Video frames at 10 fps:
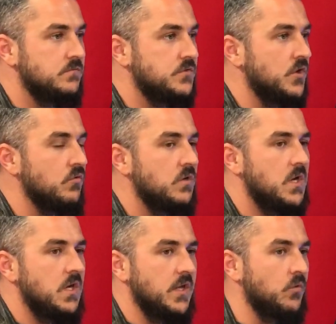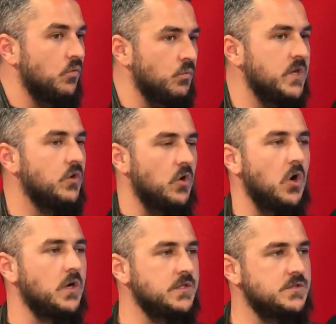So like when we go to
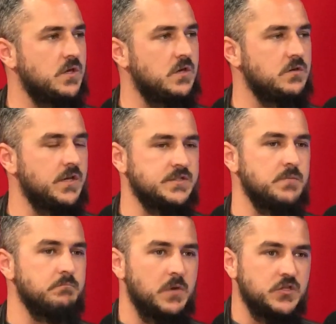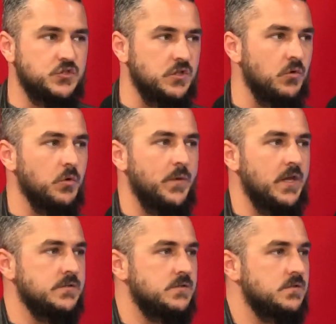Arkansas, it's a much slower
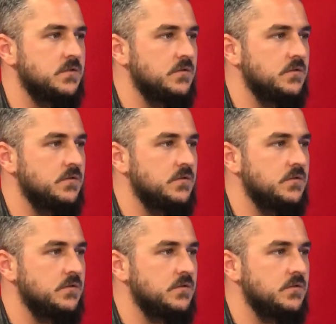pace.